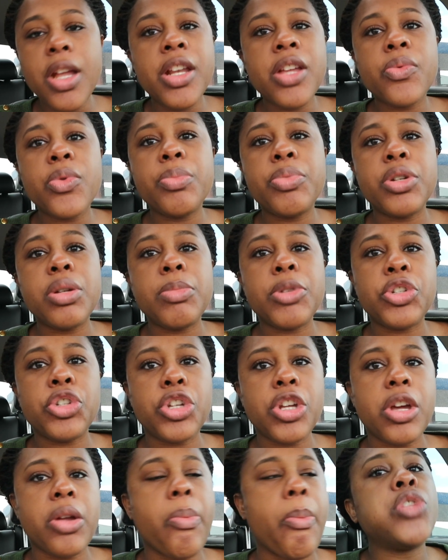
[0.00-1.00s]
and then we're pretty much
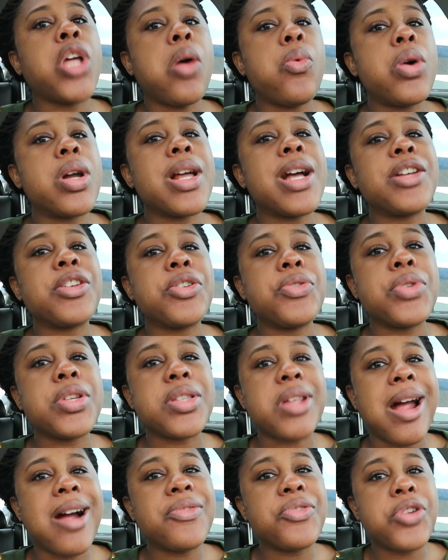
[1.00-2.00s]
done. Now, what I
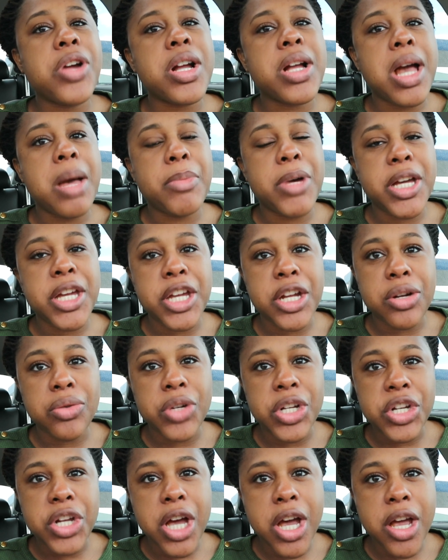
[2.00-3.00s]
noticed after I got my hair
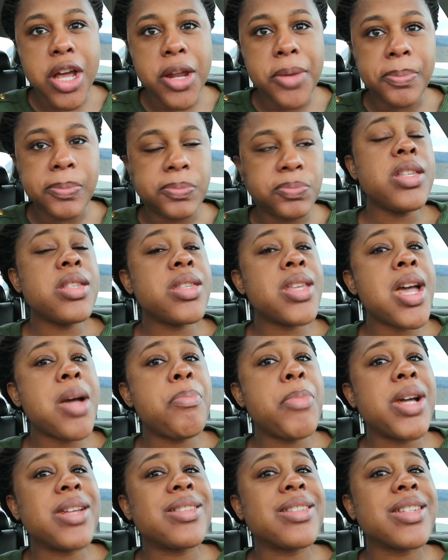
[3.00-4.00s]
retied is
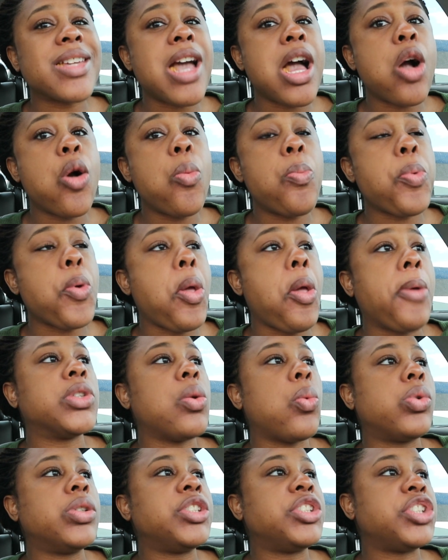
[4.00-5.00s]
that my scalp
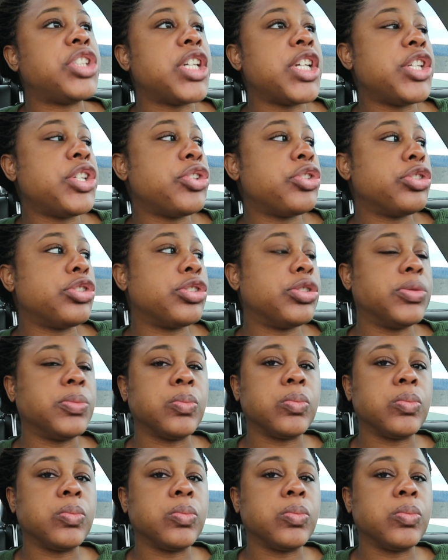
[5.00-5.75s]
was tender.